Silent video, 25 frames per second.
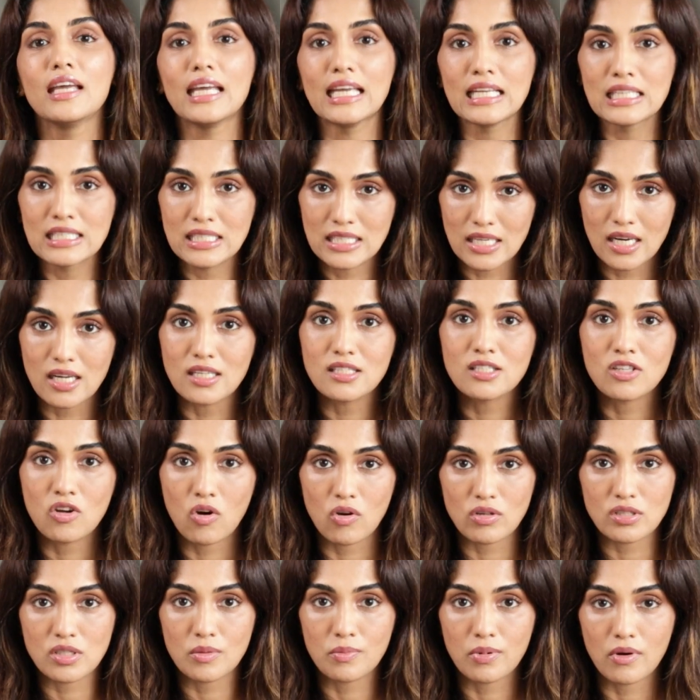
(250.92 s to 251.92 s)
it does
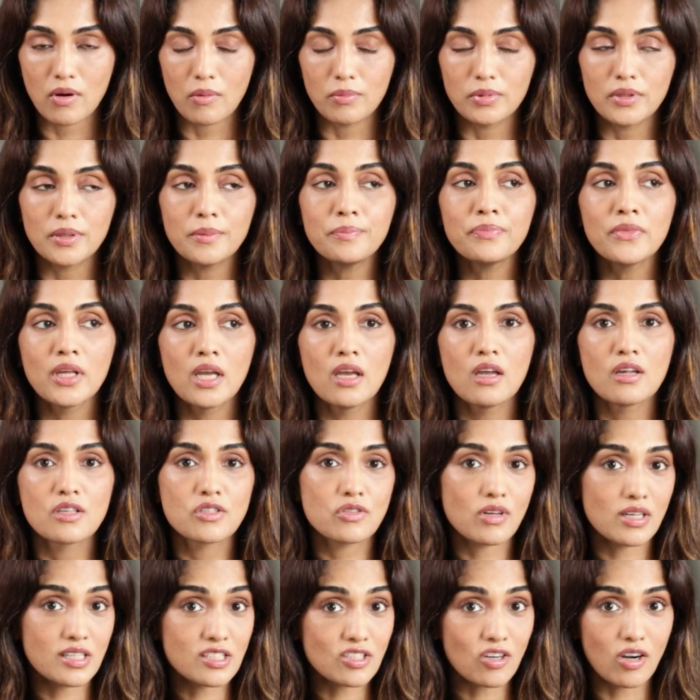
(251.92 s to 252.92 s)
cause a problem.
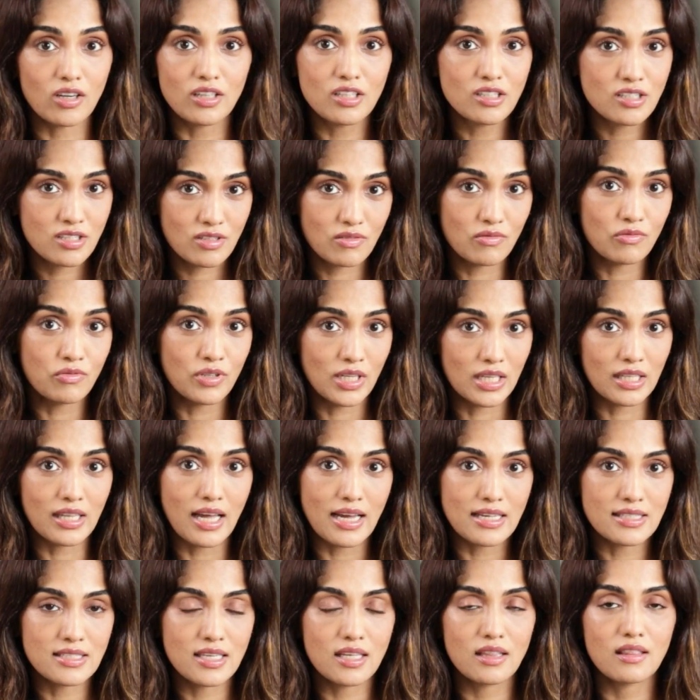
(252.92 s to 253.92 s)
So I started
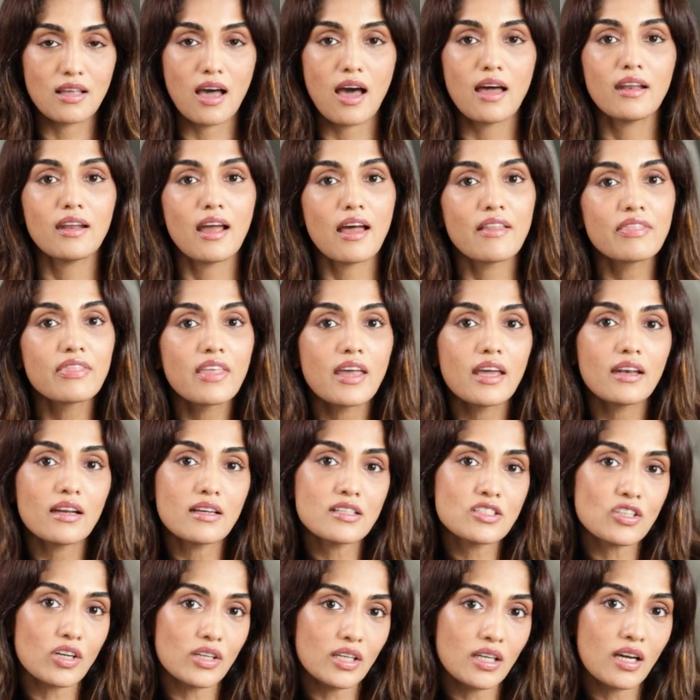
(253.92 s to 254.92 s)
realizing that, and then
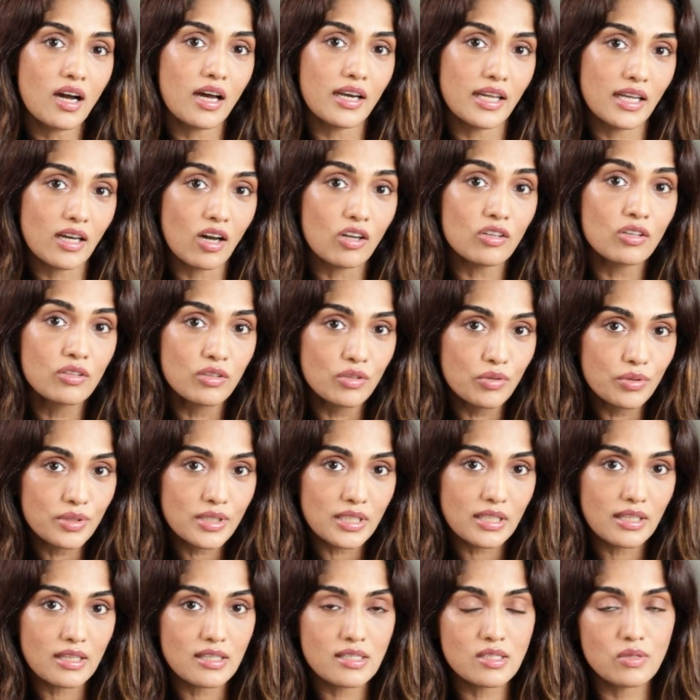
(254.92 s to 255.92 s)
I started cutting out
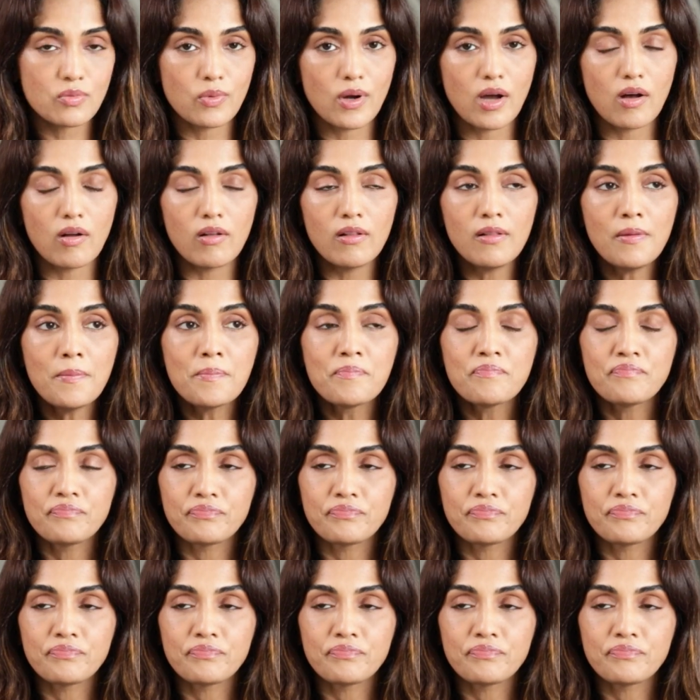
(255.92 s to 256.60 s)
gluten as well.